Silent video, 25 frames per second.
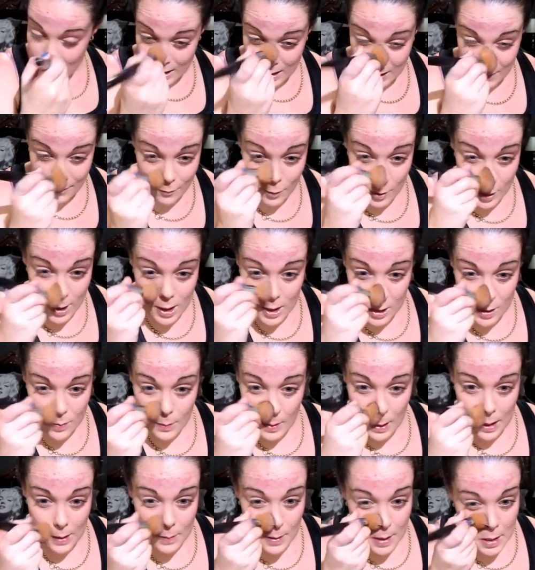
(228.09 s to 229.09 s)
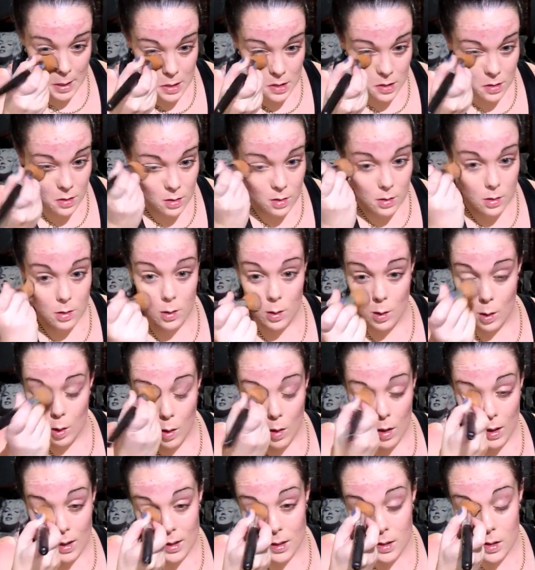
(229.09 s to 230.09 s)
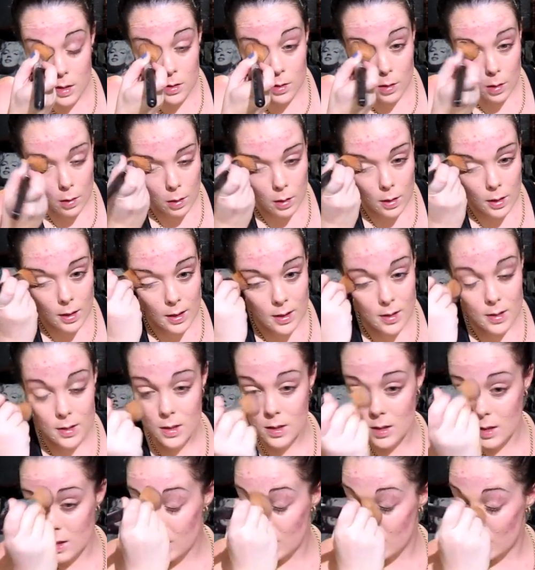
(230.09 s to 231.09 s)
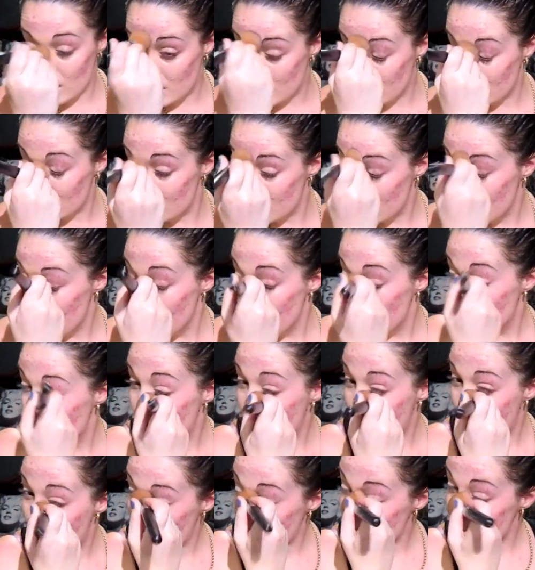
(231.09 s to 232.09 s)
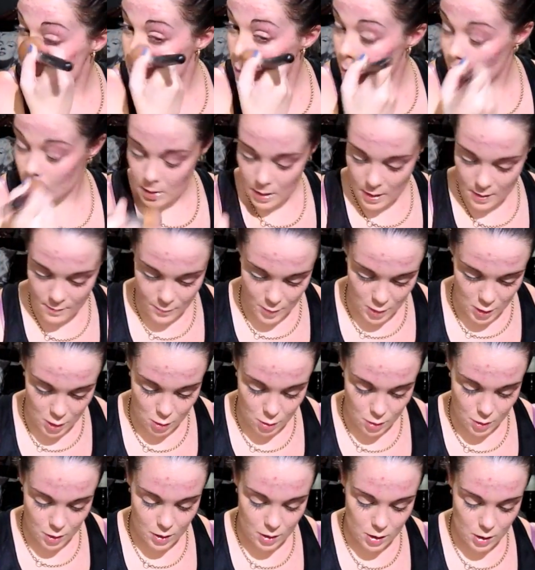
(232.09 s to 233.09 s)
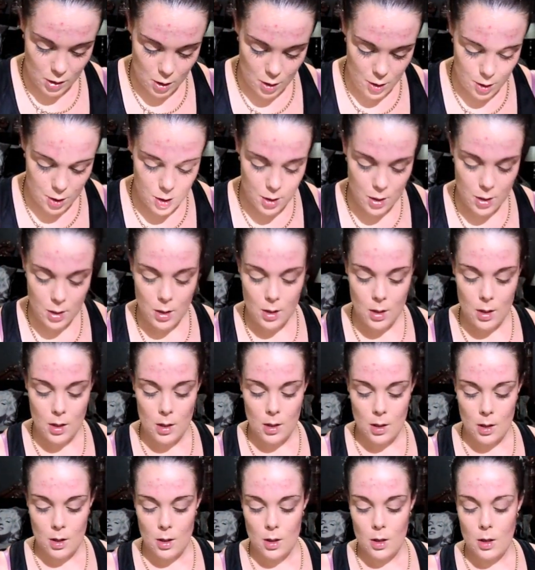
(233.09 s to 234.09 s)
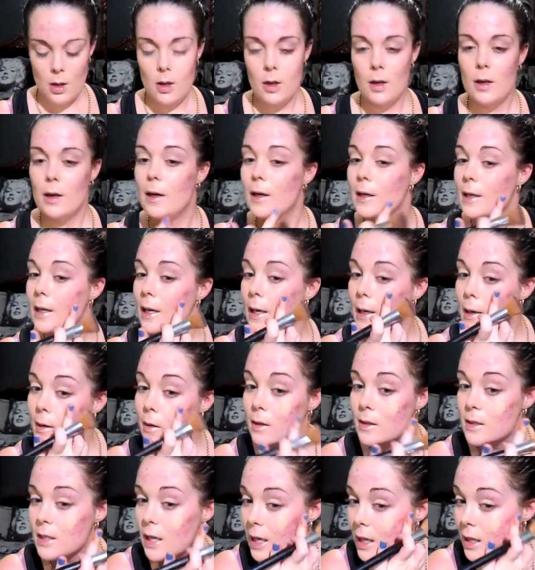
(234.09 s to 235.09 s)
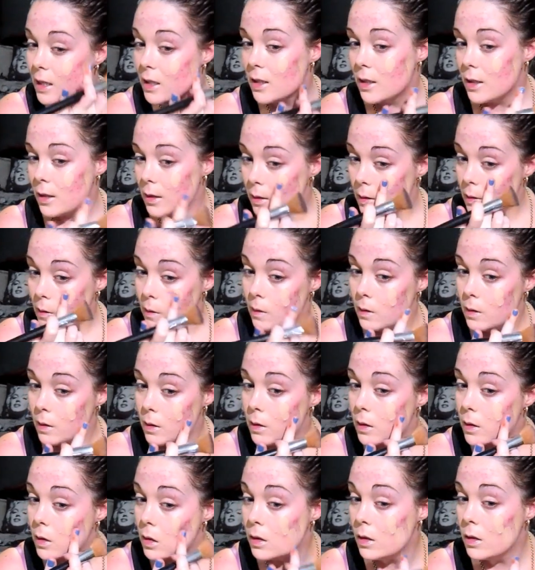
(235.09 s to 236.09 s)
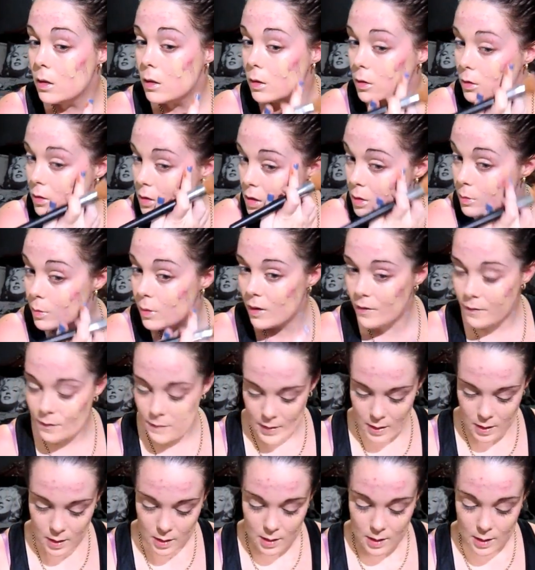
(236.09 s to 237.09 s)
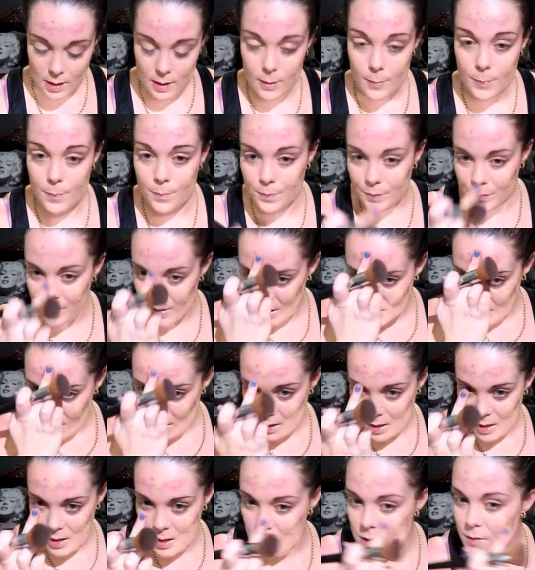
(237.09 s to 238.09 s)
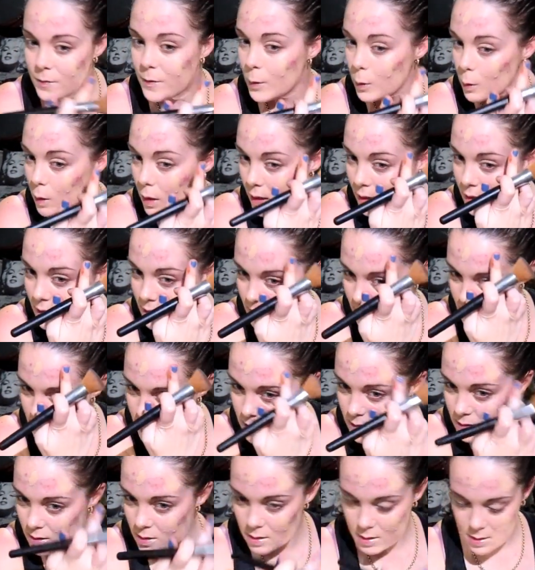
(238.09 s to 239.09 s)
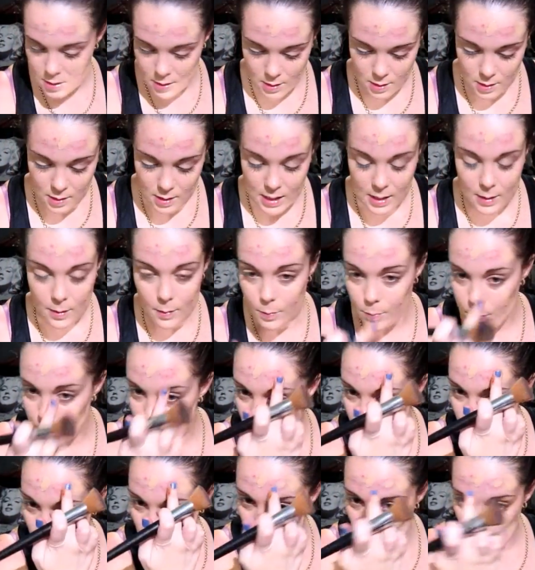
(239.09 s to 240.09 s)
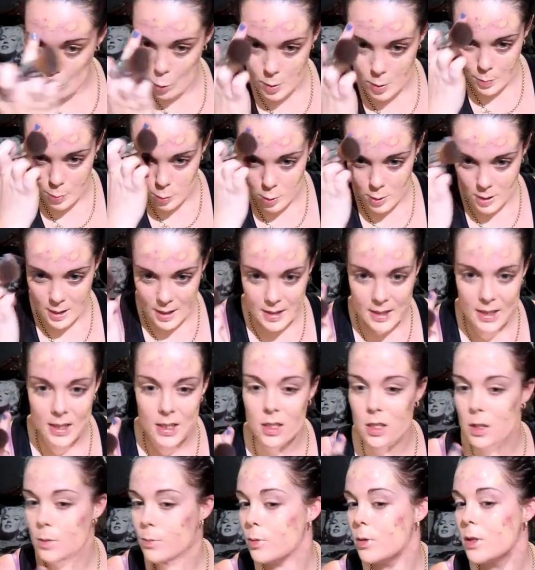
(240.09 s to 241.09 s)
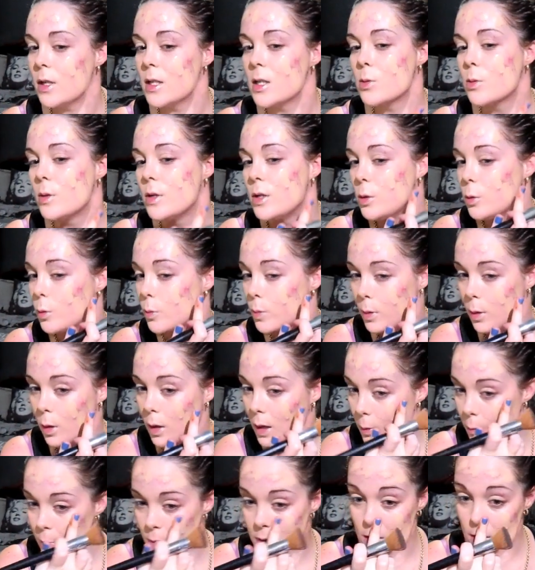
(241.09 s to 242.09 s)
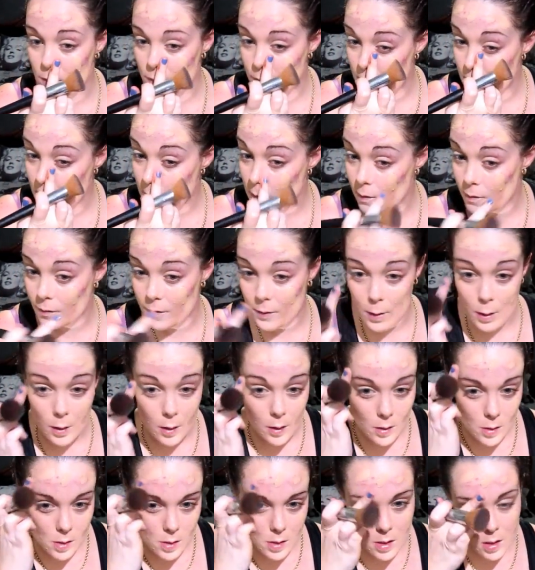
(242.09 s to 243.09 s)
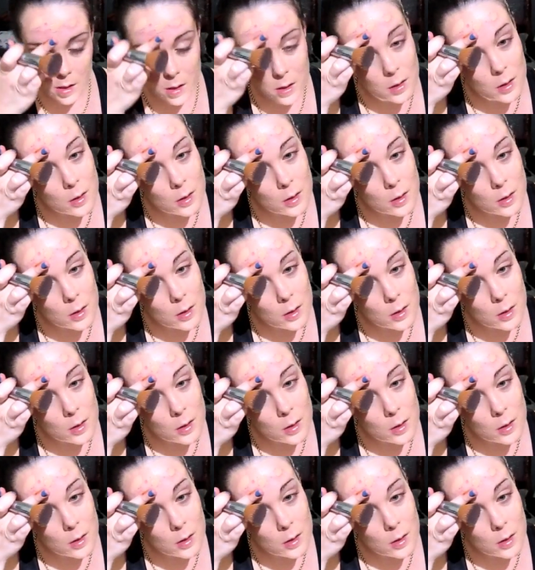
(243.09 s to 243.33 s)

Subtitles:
coverage, maybe just not as solid as the maximum coverage on its own. Again, I take it onto my finger. I just feel like it doesn't put all product into the brush when you apply it with your finger first.